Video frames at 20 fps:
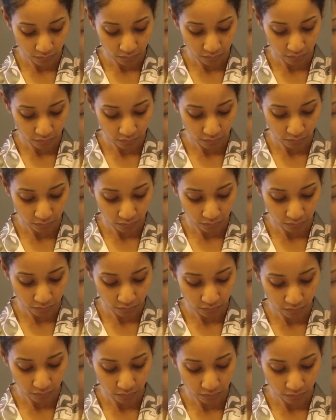
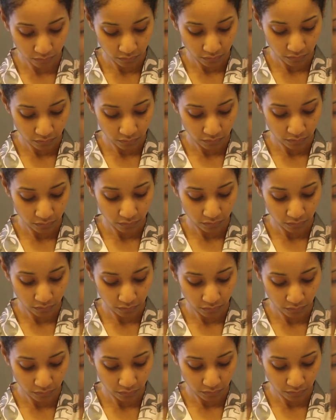(silence)